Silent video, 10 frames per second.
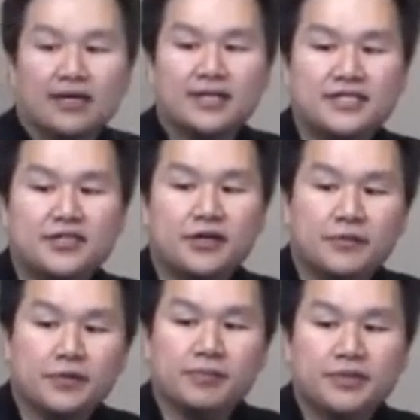Let's start
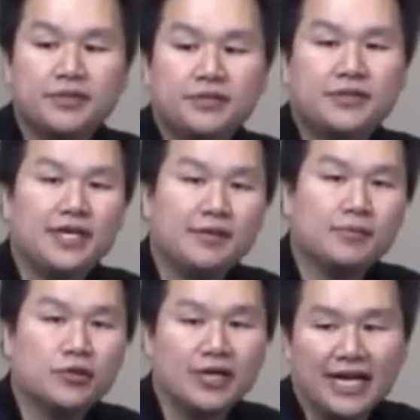with Bluetooth
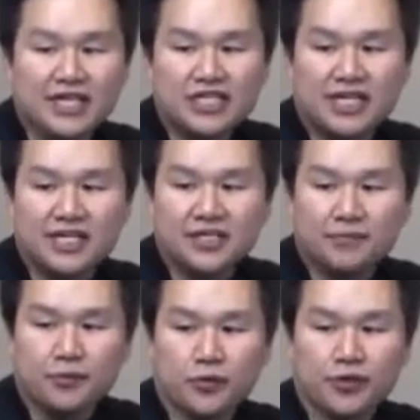keyboard HID
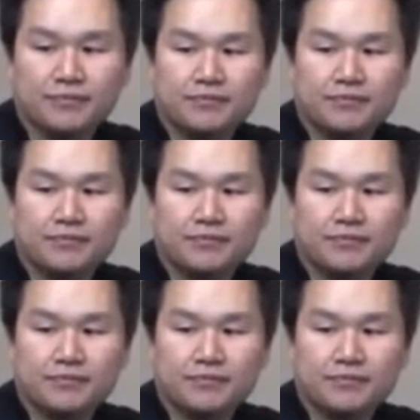support.